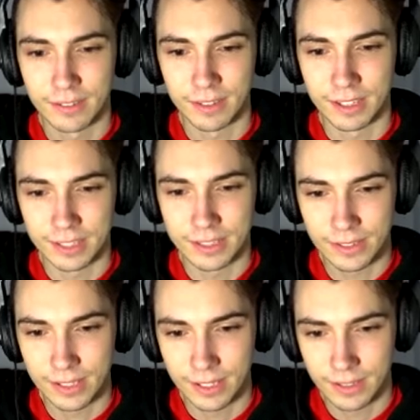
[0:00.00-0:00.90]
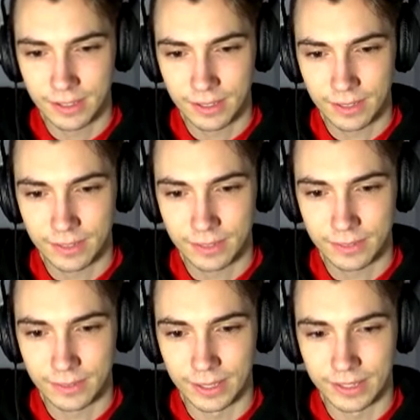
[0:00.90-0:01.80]
Right, Natsuki?
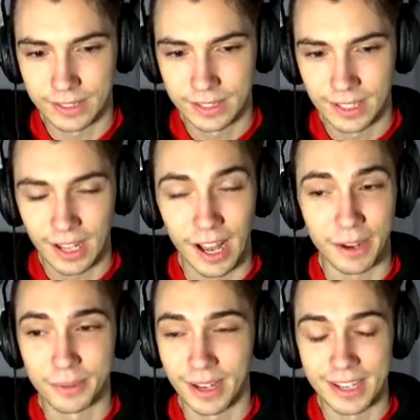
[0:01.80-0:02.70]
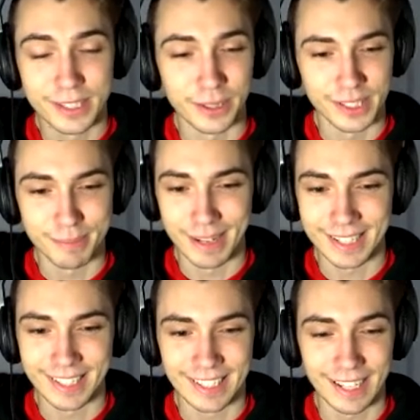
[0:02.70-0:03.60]
Well, I so
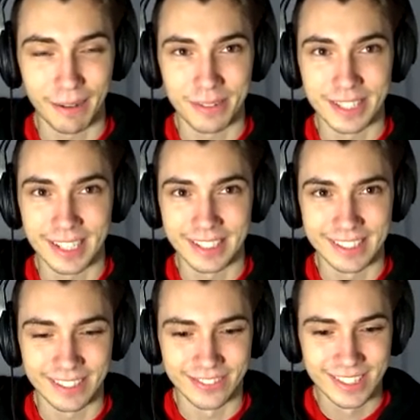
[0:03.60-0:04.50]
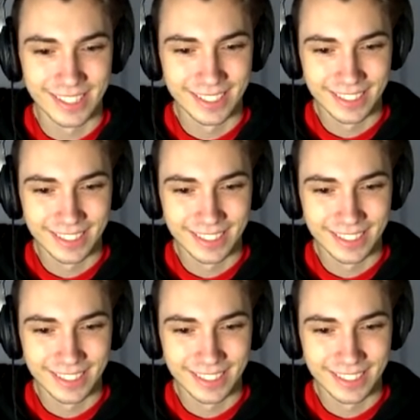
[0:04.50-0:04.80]
expected at that time. I was like, here it comes.